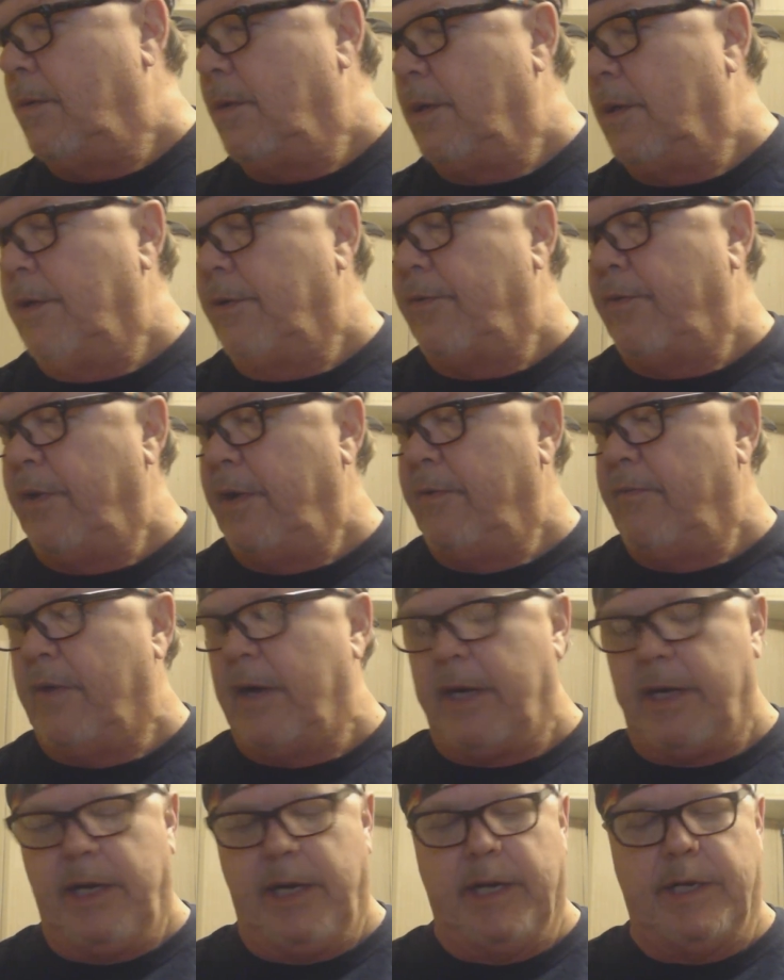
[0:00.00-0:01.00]
We're going to see if
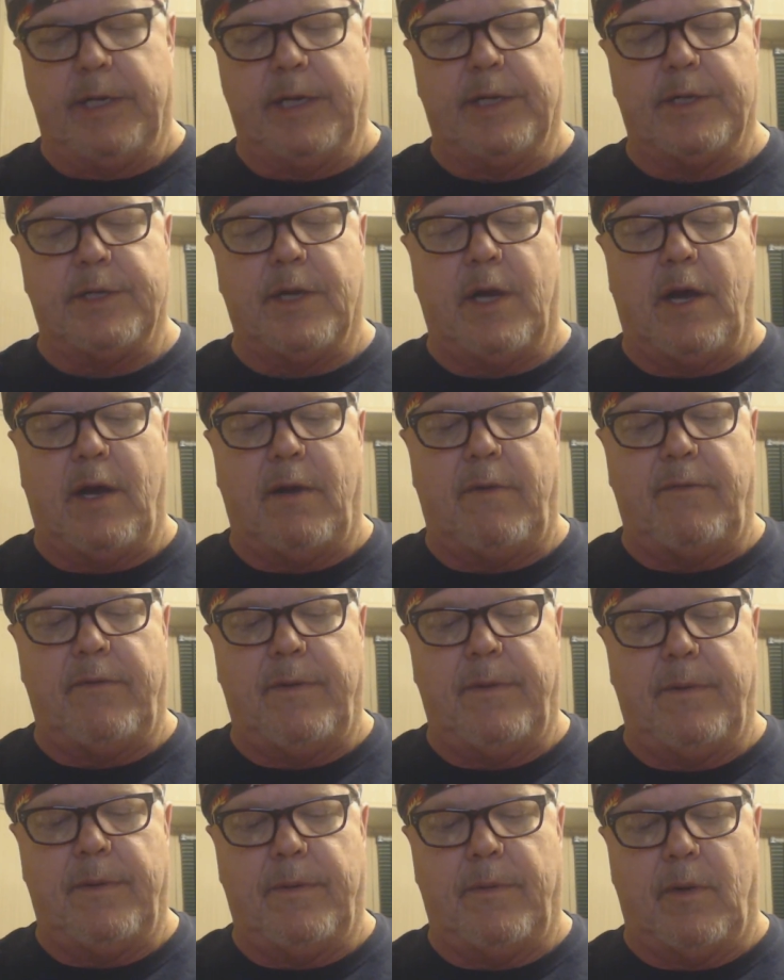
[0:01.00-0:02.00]
I can get this off,
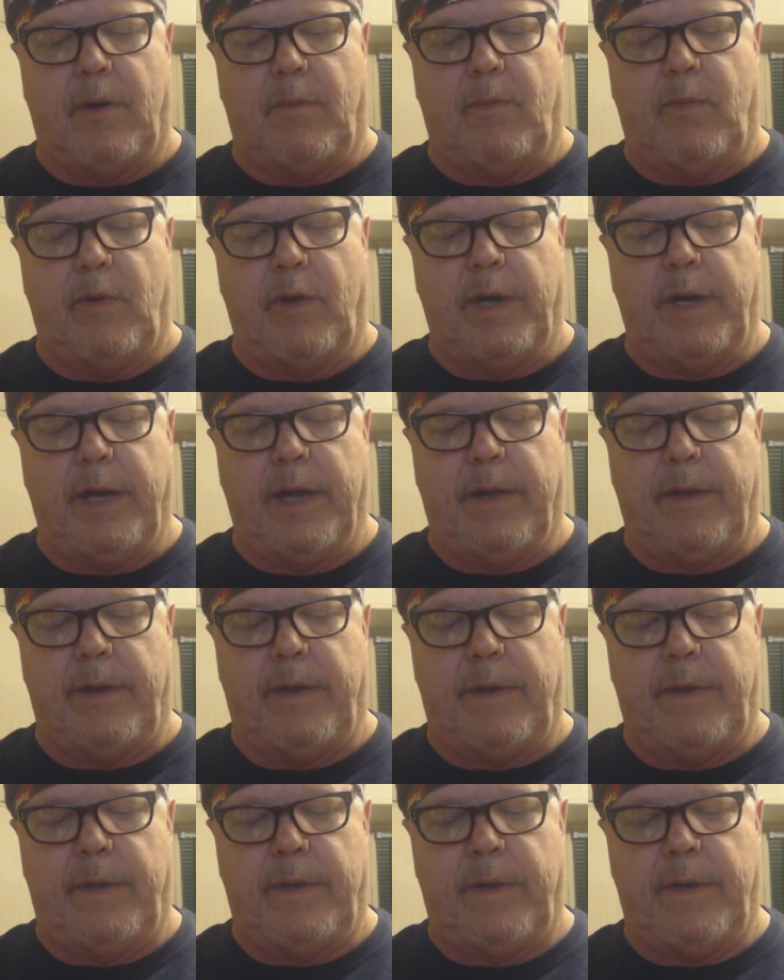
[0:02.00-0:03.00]
one way or the
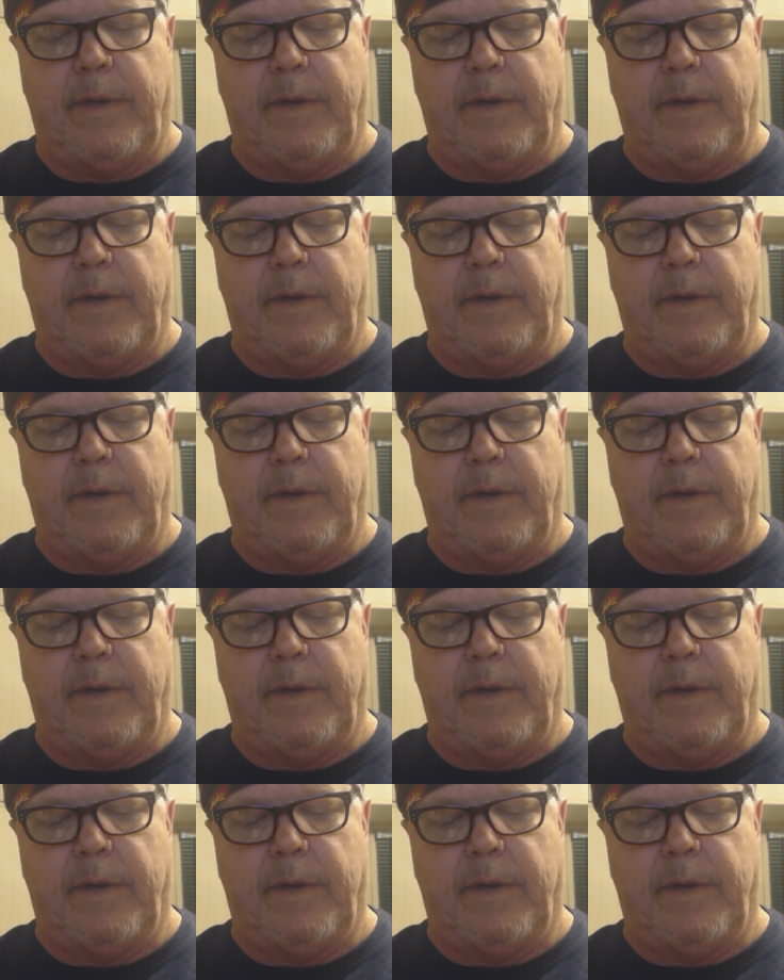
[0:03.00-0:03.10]
other.